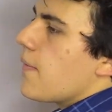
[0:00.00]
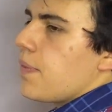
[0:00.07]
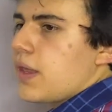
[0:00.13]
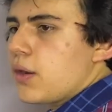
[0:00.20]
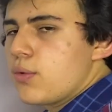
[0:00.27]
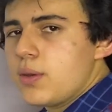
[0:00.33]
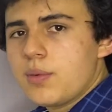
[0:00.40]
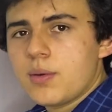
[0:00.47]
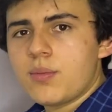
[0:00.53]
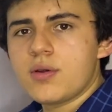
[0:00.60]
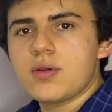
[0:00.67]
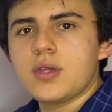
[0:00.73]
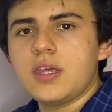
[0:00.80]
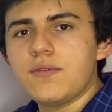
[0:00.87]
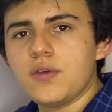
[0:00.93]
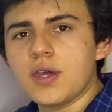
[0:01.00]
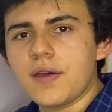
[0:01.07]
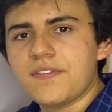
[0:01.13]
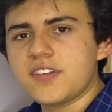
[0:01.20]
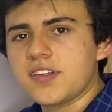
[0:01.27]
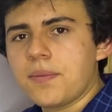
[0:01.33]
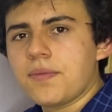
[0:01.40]
And remember, if you
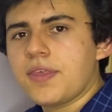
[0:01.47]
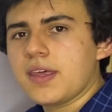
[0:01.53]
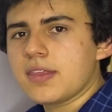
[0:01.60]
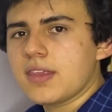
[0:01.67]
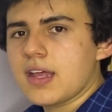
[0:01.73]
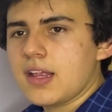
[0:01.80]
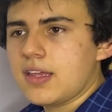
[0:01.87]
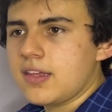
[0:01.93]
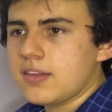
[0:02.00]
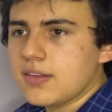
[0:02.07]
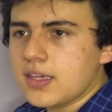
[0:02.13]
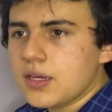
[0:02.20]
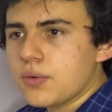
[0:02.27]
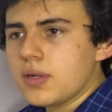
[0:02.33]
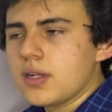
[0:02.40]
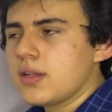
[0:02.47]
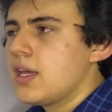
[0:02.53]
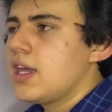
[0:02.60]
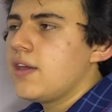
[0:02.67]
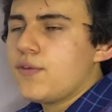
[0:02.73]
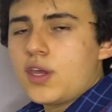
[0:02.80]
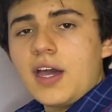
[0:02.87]
have something that is equal,
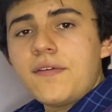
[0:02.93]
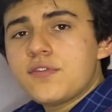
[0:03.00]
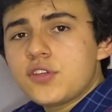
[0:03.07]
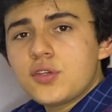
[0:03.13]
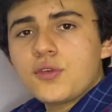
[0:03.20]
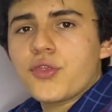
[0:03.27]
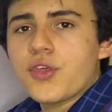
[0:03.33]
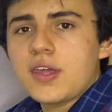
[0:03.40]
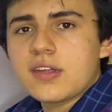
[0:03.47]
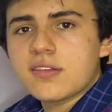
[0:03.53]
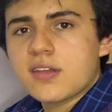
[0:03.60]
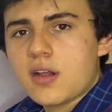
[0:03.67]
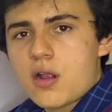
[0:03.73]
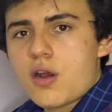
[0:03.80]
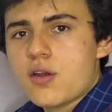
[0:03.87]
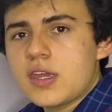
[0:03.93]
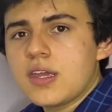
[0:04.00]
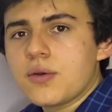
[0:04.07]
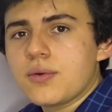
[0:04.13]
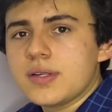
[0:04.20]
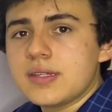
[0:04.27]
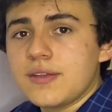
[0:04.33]
if you have two things that are
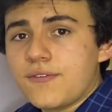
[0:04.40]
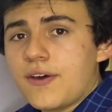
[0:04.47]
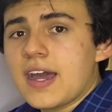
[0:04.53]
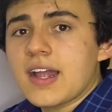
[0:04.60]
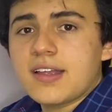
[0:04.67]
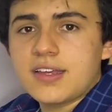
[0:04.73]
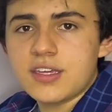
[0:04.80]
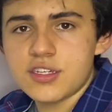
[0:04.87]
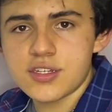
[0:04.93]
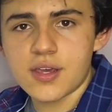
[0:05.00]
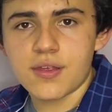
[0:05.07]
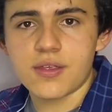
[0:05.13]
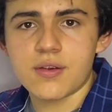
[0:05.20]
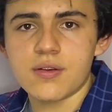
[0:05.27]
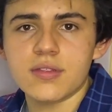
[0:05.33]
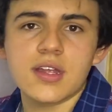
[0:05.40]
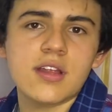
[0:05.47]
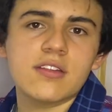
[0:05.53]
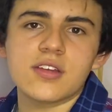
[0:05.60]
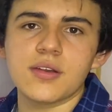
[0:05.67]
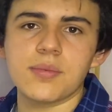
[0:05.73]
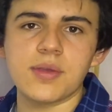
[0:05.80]
equal dividing each other, that
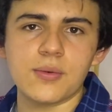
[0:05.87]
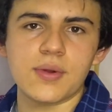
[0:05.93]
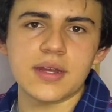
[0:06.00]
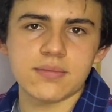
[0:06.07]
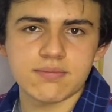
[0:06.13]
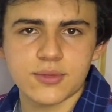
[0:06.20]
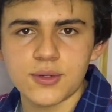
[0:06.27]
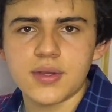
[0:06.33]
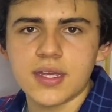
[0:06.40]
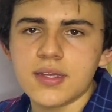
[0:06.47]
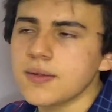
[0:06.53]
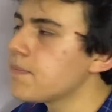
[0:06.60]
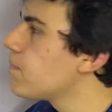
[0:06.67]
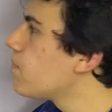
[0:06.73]
is going to be 1, okay?